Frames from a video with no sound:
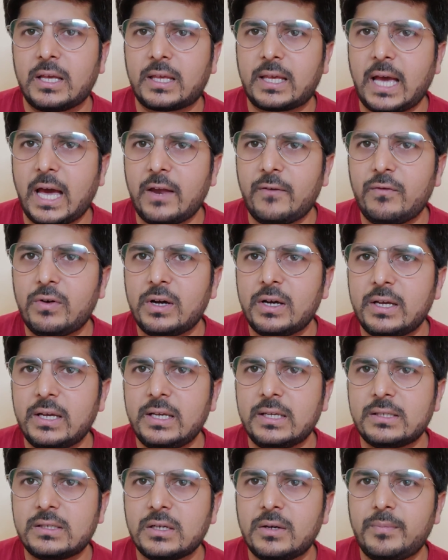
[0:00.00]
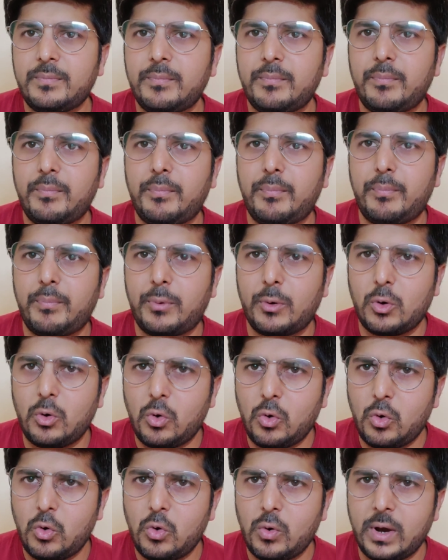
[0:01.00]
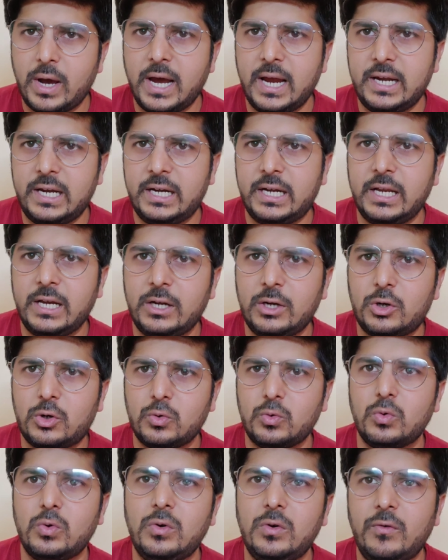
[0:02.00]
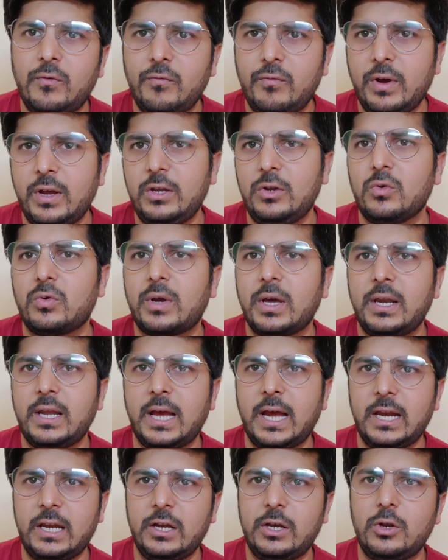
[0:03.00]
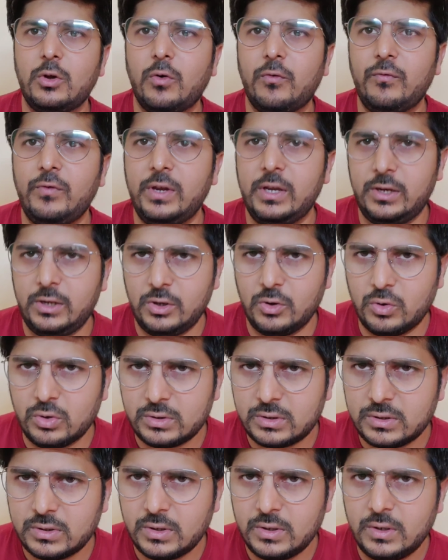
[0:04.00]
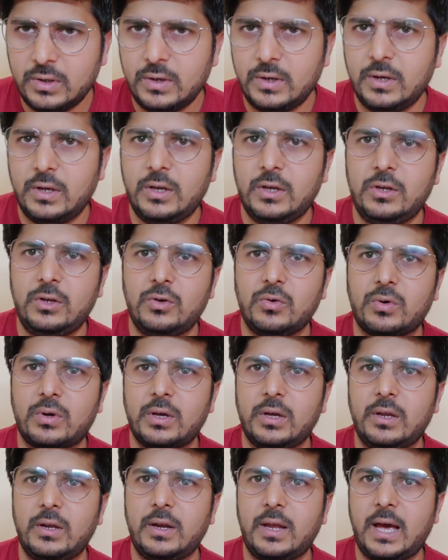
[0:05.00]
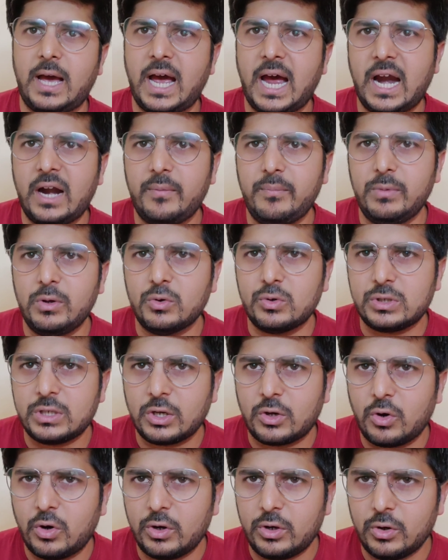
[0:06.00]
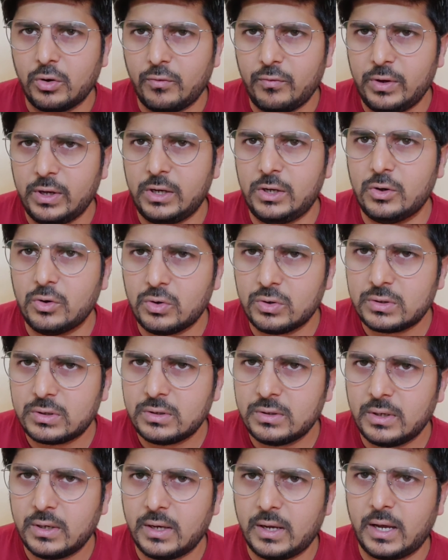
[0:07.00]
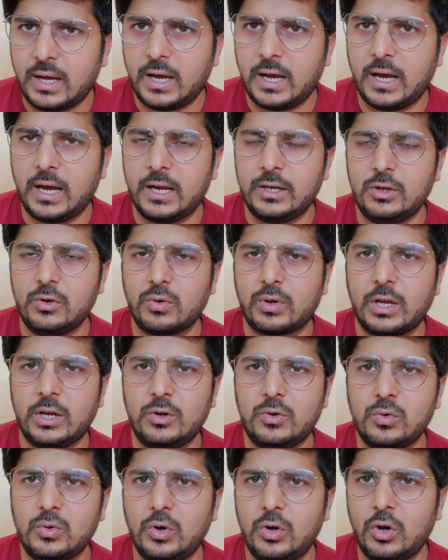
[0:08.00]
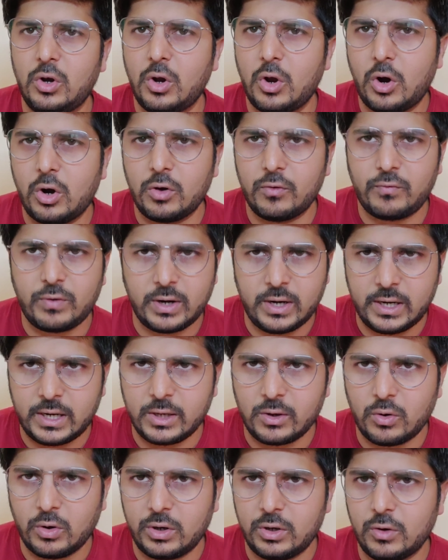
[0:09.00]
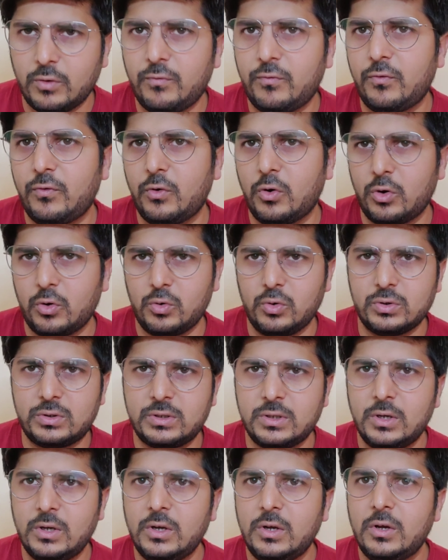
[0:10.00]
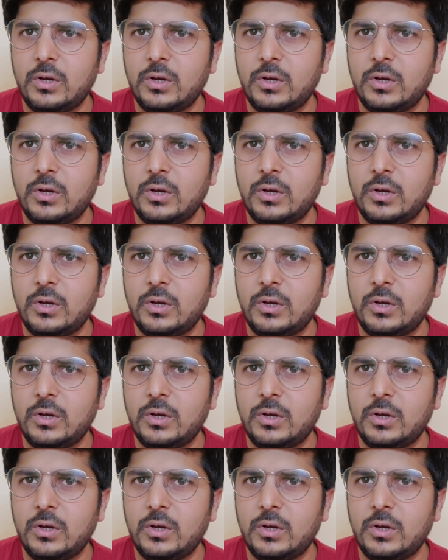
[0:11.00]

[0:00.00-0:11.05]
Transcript: Canva is a pro editing tool where you can edit your videos, you can add music on your videos, and you can do a lot of editing on your photos,